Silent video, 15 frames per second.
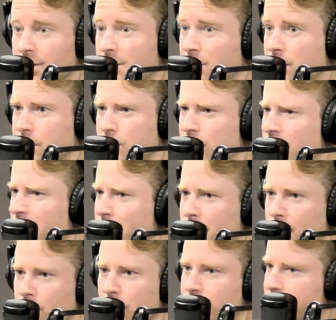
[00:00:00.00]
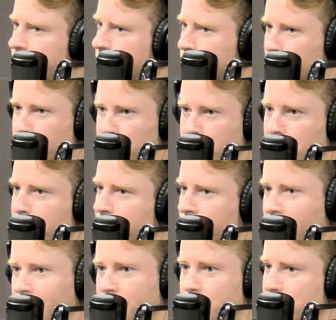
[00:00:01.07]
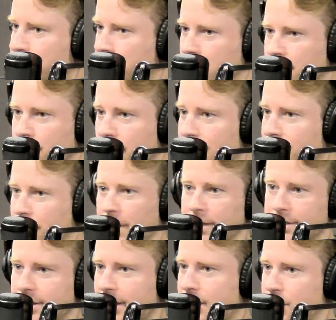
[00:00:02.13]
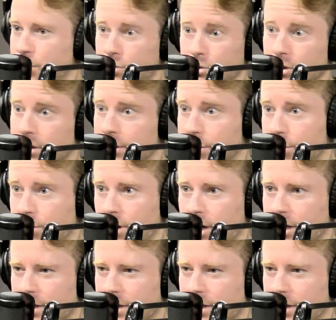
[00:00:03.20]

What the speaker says: was, wouldn't it be cool if you could just ship the addition, right, for that second story on a truck?